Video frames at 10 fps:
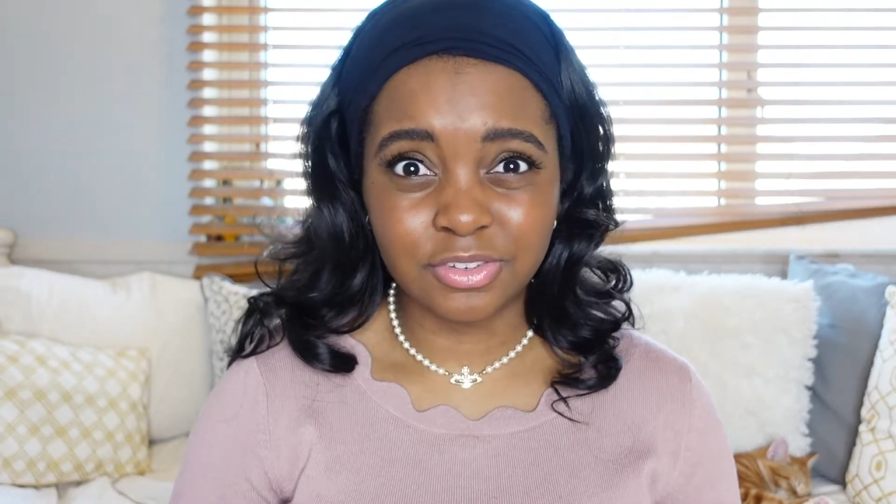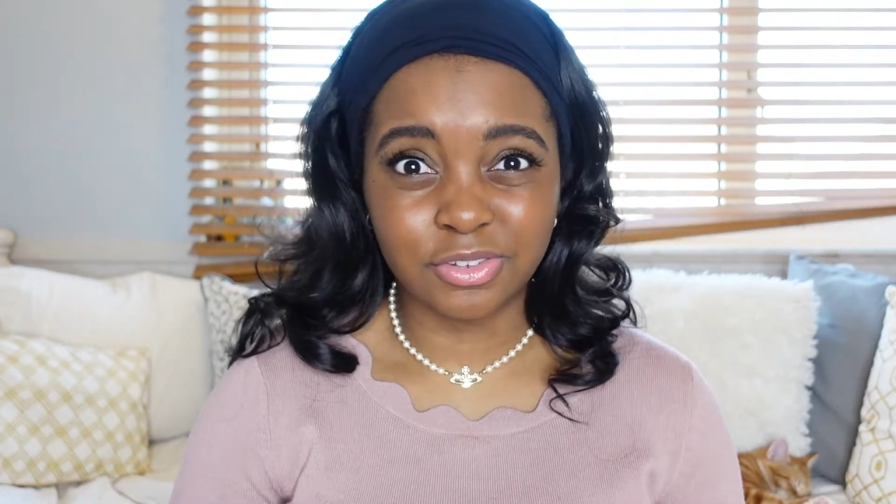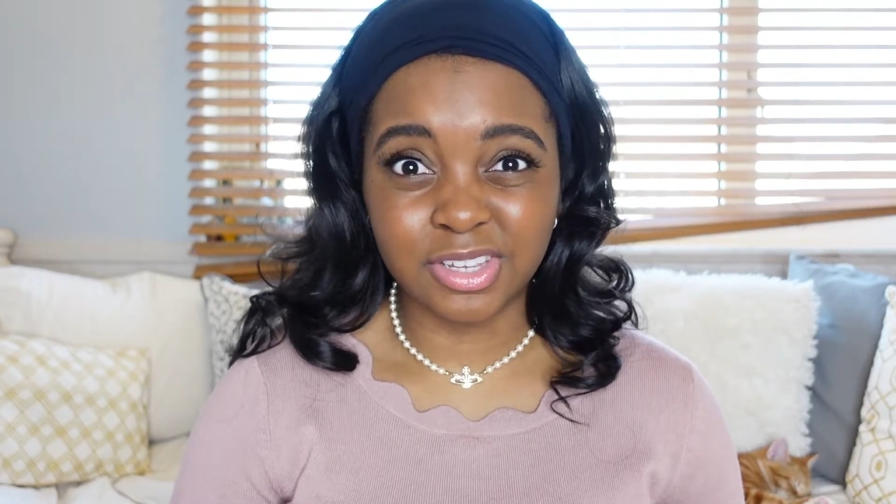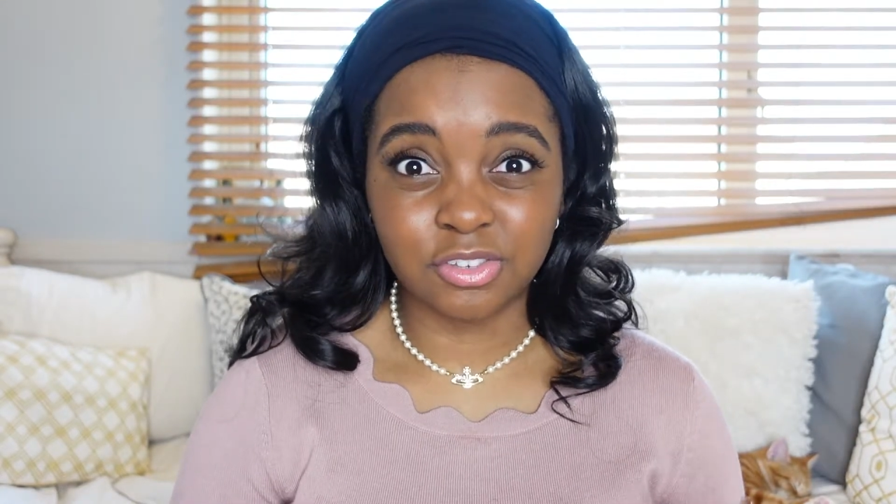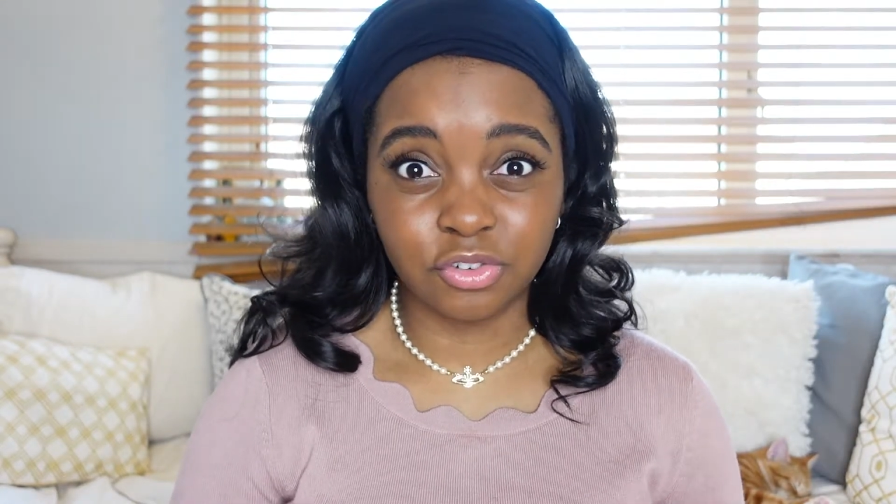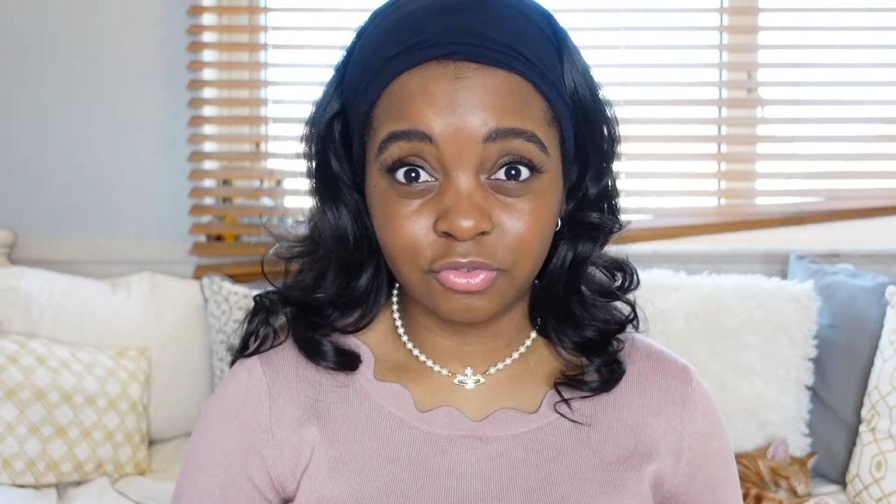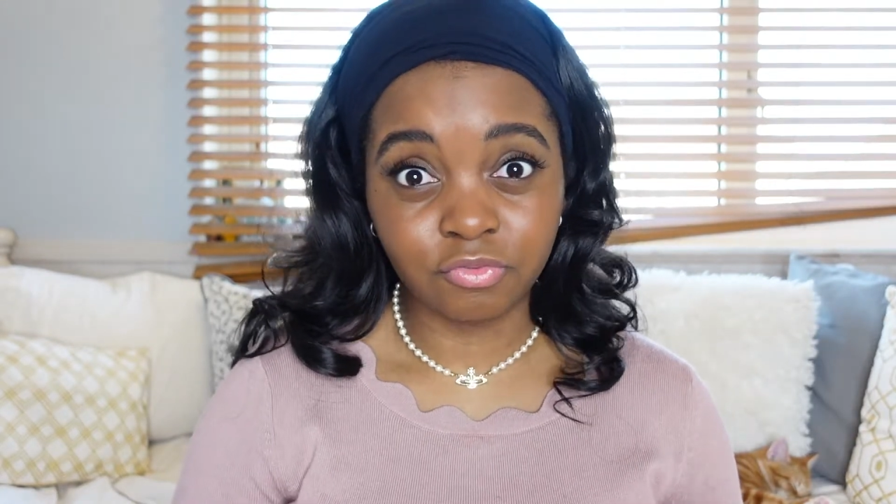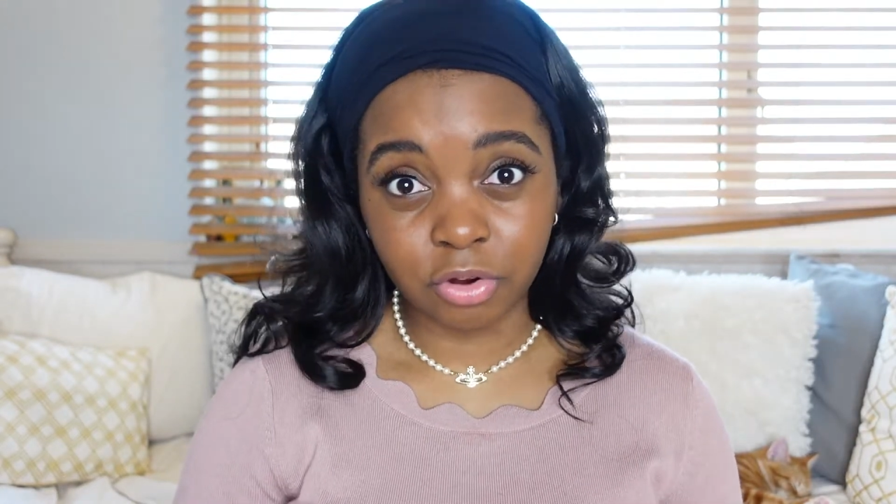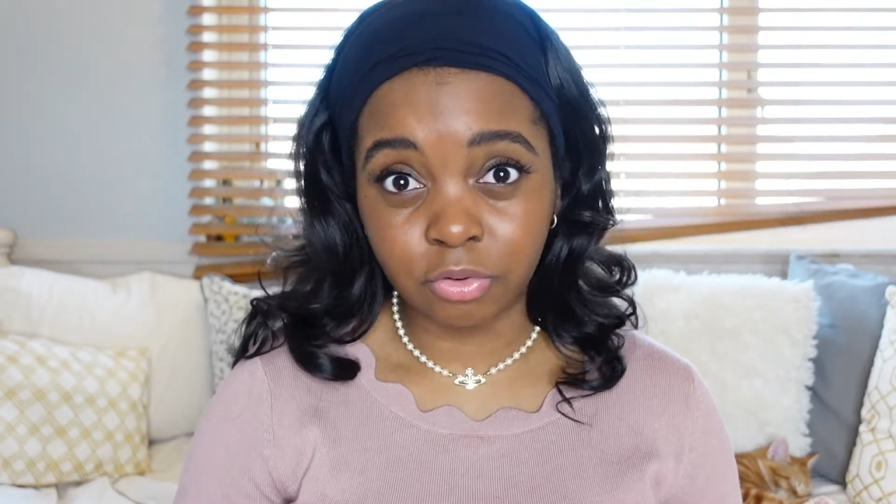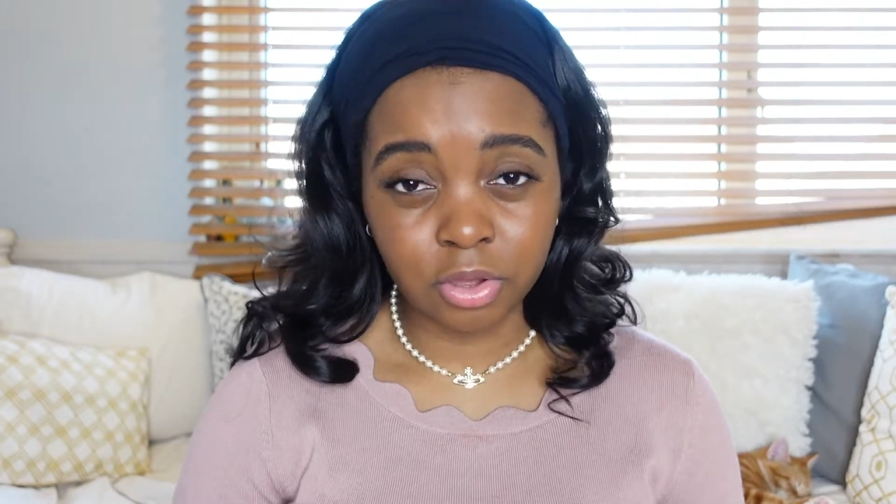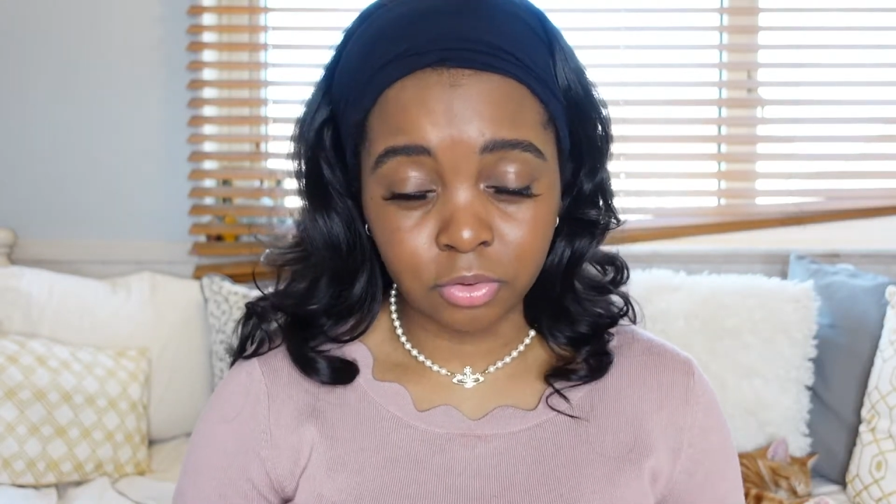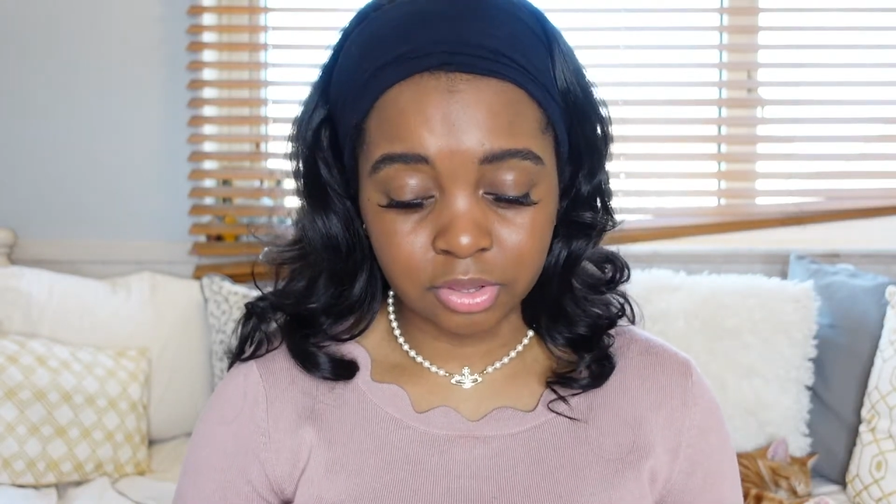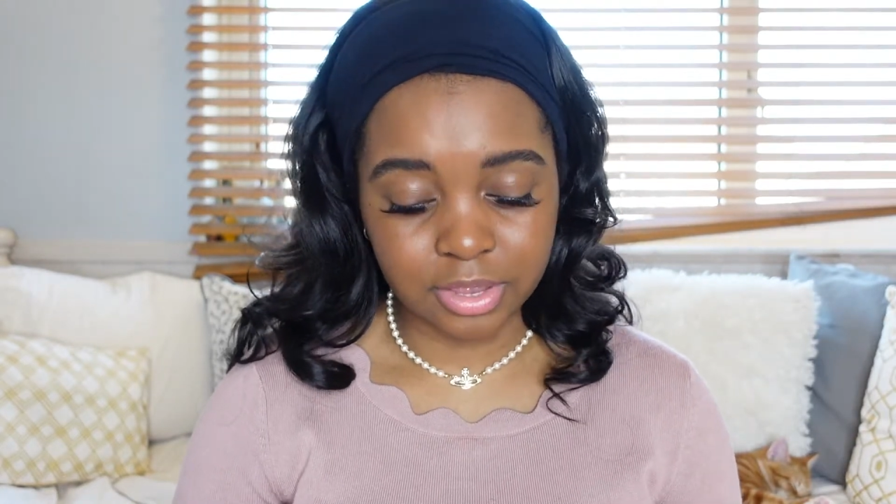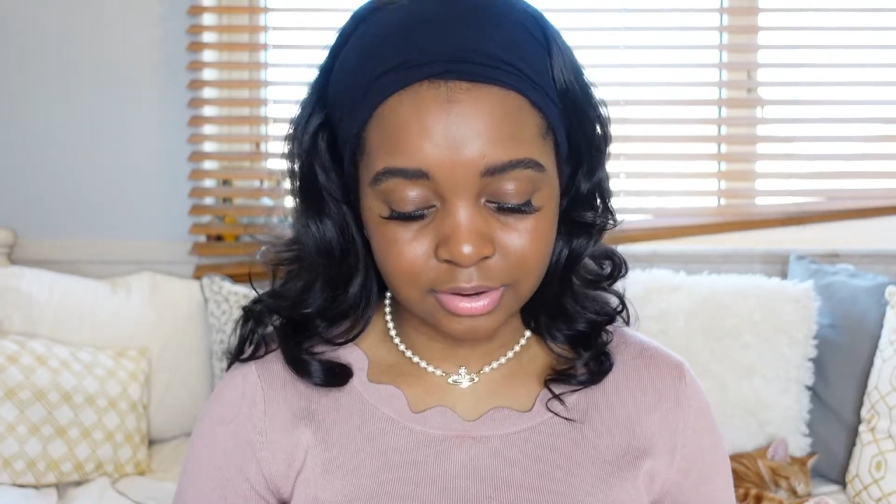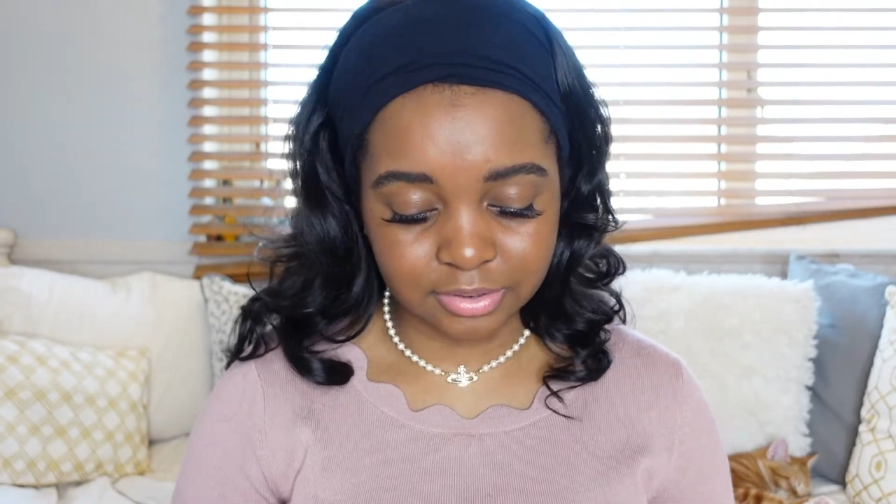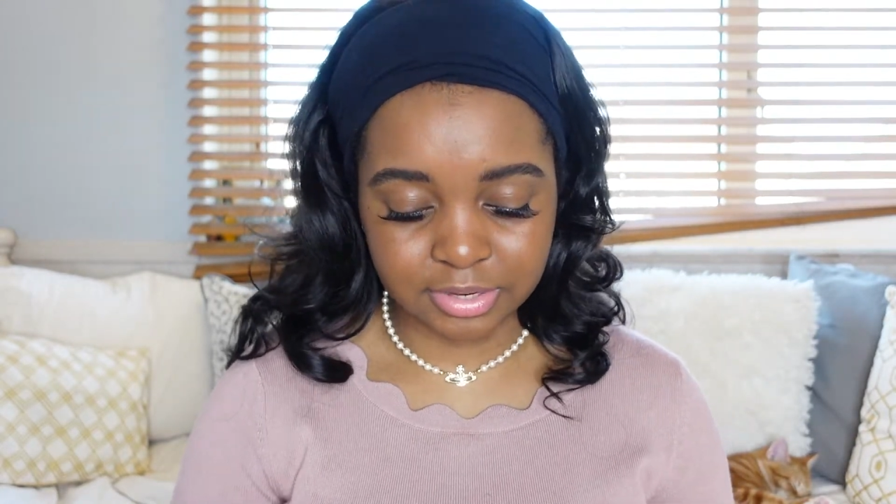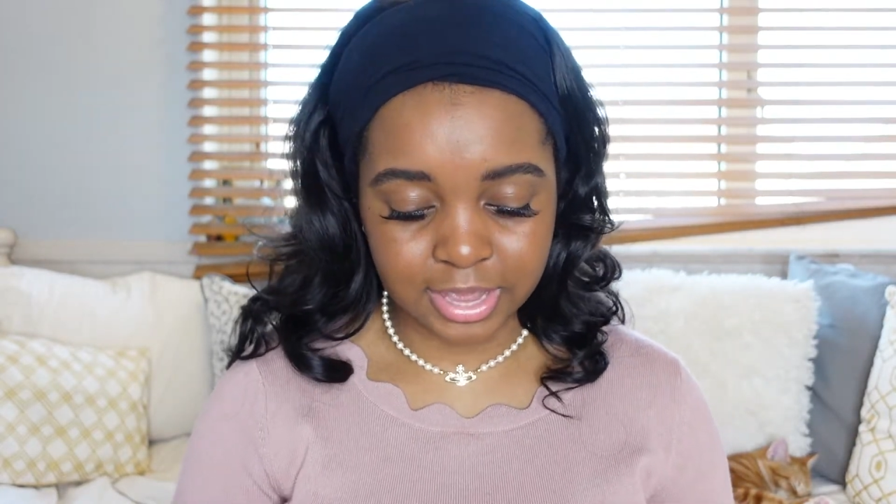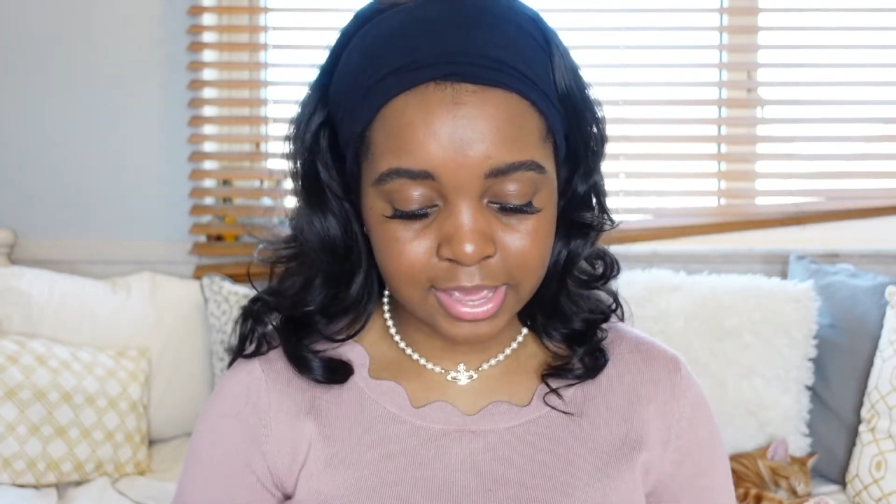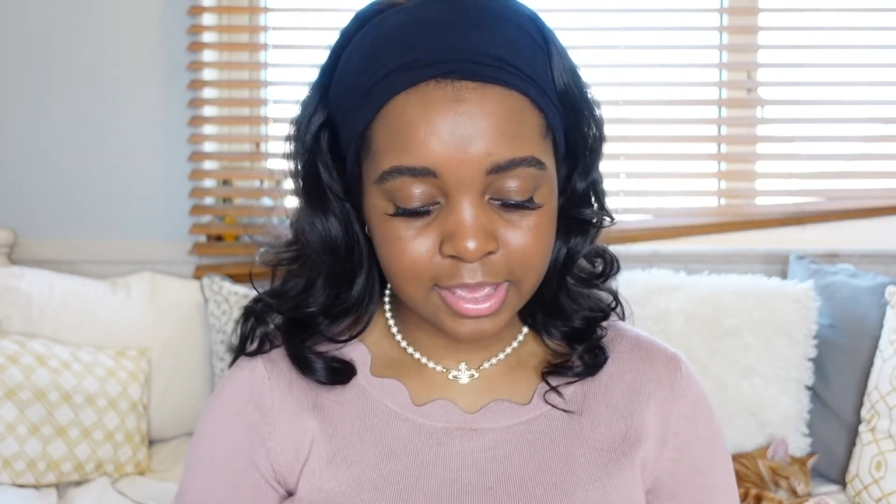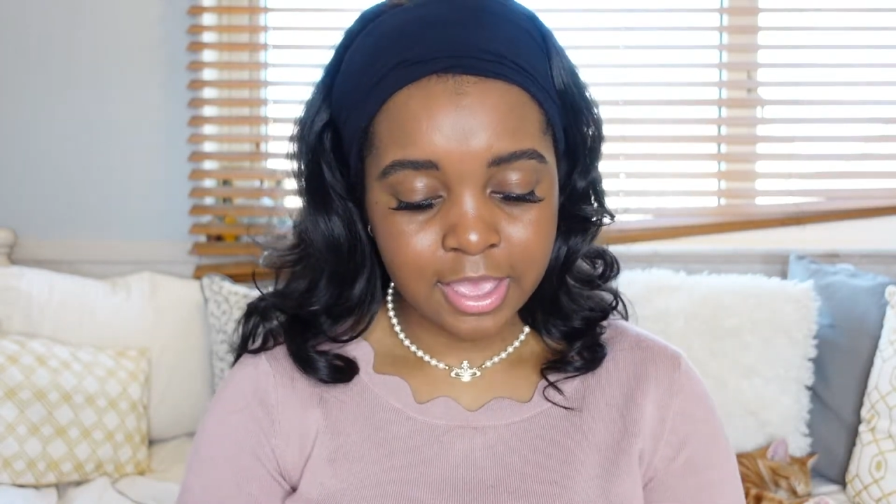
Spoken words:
because it's not real gold at the end of the day.